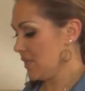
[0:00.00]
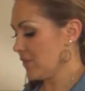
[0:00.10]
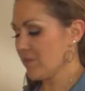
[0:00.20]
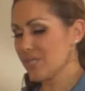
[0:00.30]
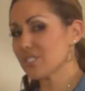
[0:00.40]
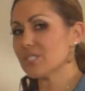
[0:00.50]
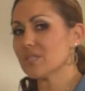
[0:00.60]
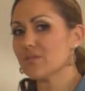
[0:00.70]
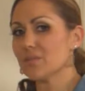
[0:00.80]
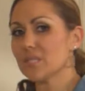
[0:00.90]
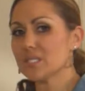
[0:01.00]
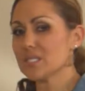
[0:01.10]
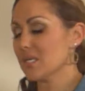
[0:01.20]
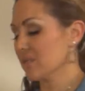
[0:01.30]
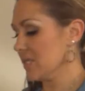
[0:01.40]
the freshness of the meats
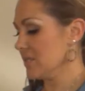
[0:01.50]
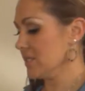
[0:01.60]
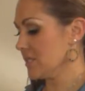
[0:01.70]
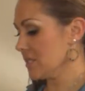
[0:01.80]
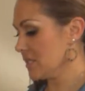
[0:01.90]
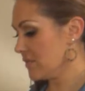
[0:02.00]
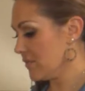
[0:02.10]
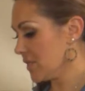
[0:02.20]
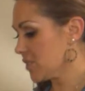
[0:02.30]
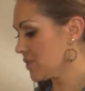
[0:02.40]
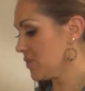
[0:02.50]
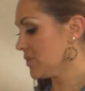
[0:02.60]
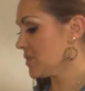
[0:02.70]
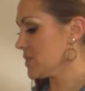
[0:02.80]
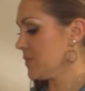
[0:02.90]
down there and the
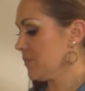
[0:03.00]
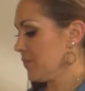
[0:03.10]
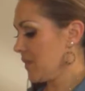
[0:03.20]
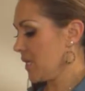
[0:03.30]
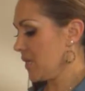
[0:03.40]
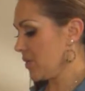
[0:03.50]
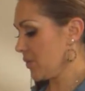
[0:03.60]
vegetables and the